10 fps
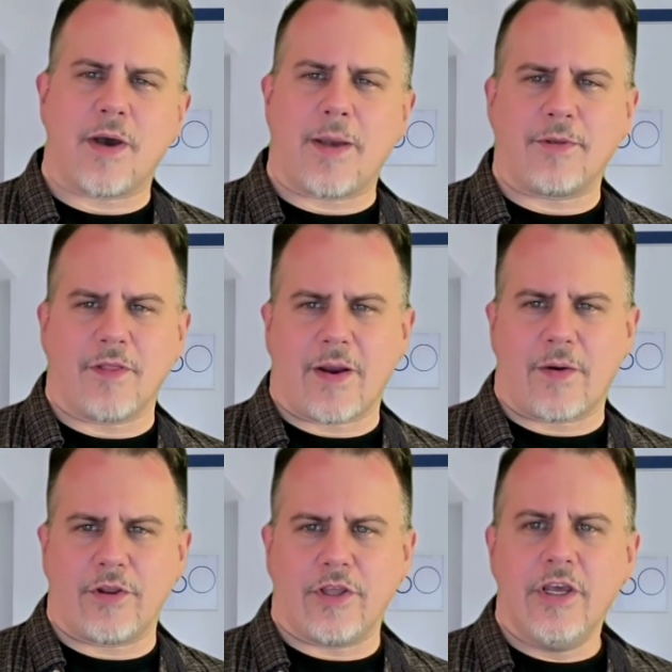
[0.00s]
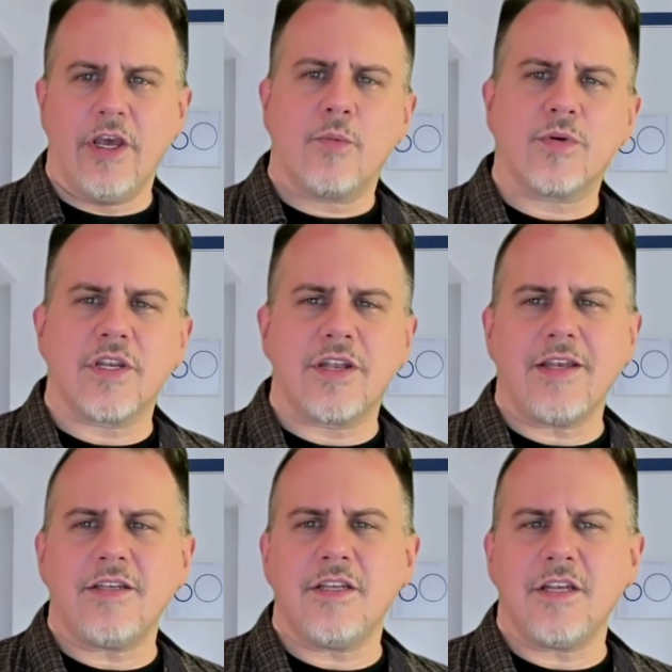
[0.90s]
popularity was a
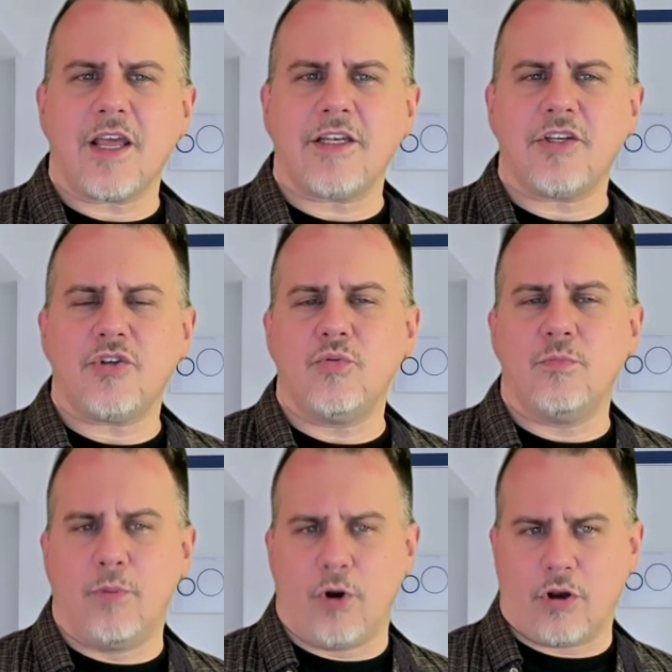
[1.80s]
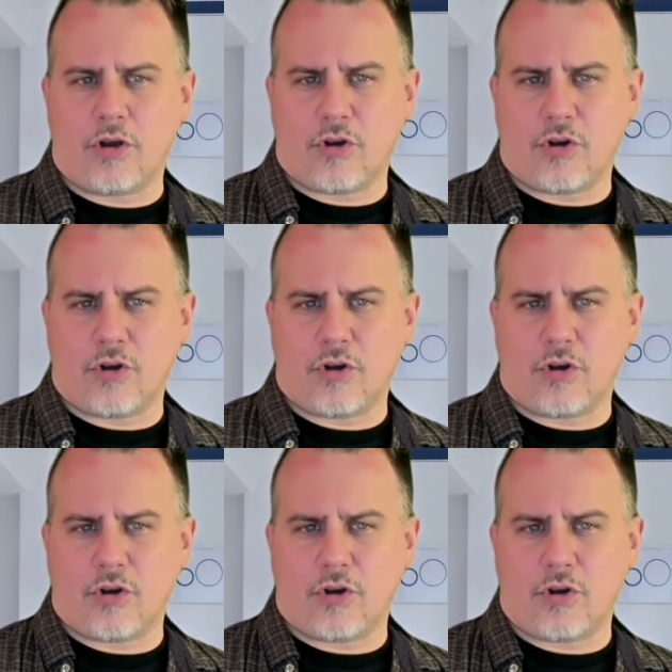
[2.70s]
1992 book